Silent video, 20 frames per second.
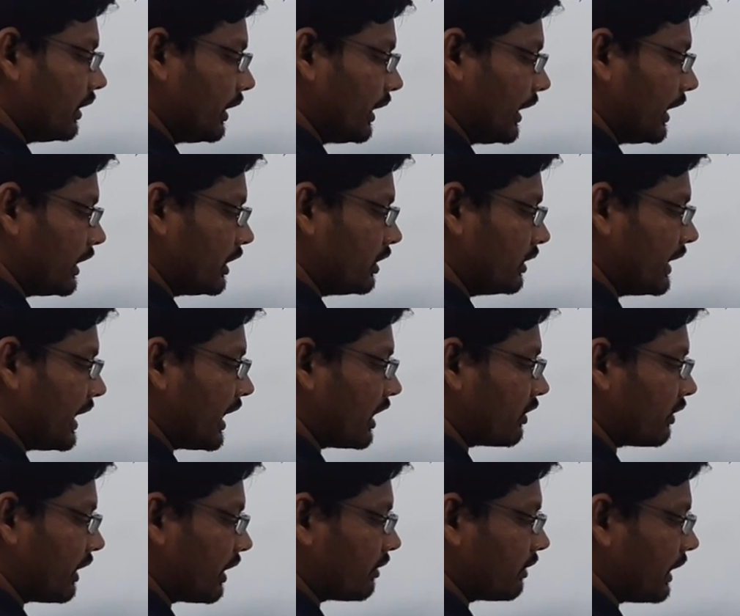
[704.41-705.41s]
S dash
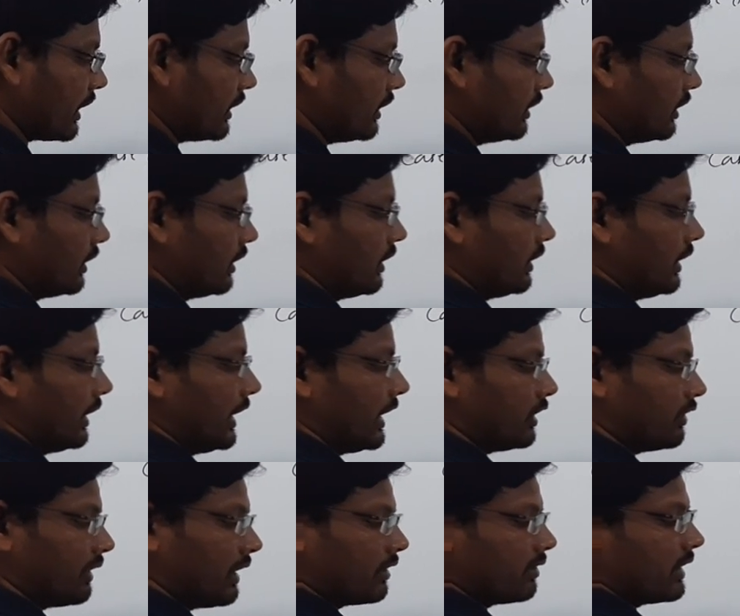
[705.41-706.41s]
11,
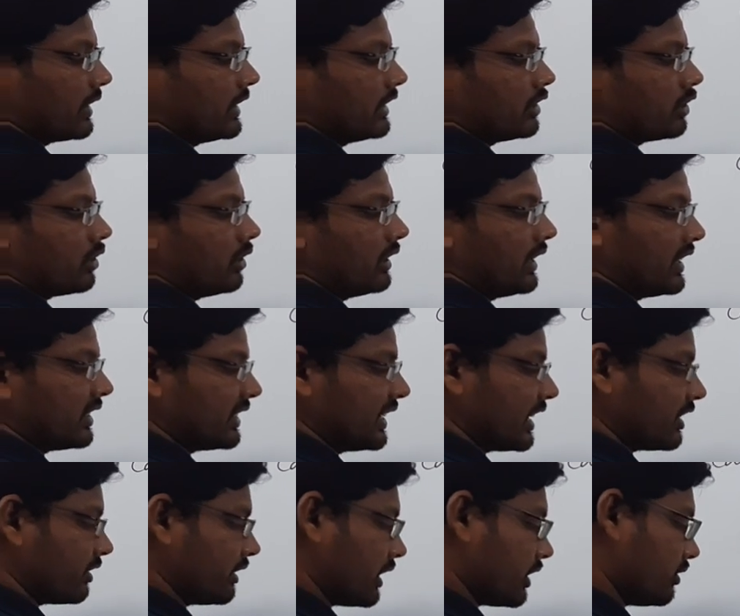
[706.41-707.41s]
S11 is equal to S dash